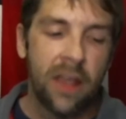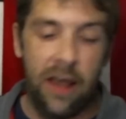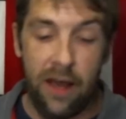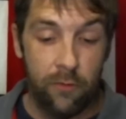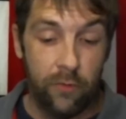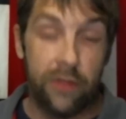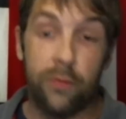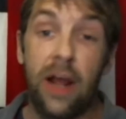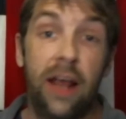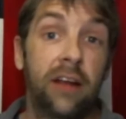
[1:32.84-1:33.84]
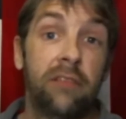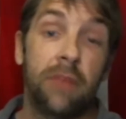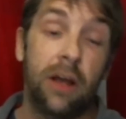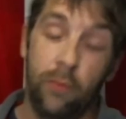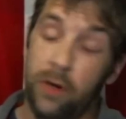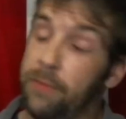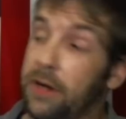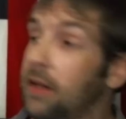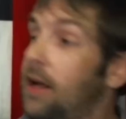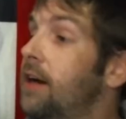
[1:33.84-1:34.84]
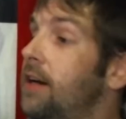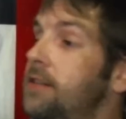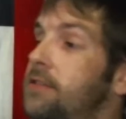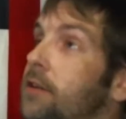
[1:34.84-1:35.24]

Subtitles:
And with rain, it would have been a lot easier,